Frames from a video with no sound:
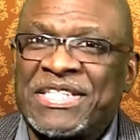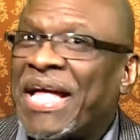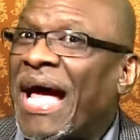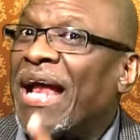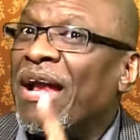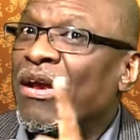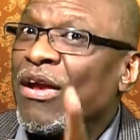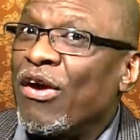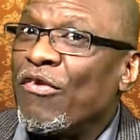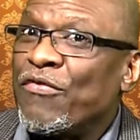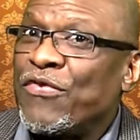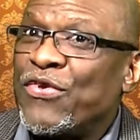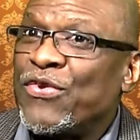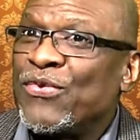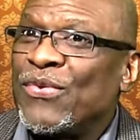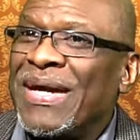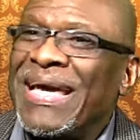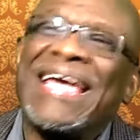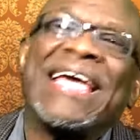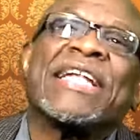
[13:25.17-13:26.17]
I love
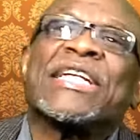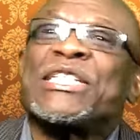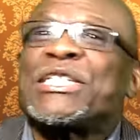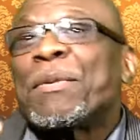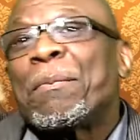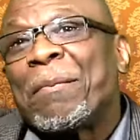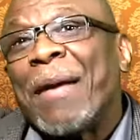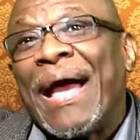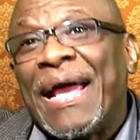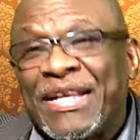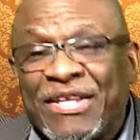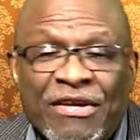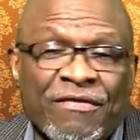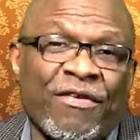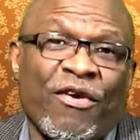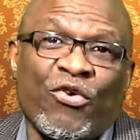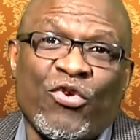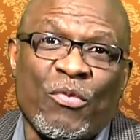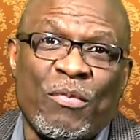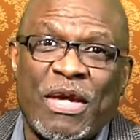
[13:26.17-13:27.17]
you in spite of
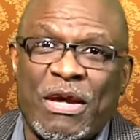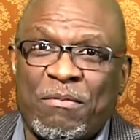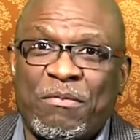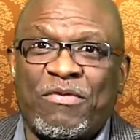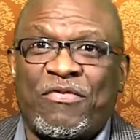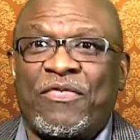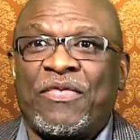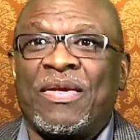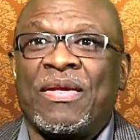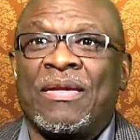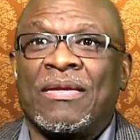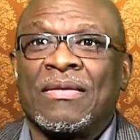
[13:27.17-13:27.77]
how you make me feel.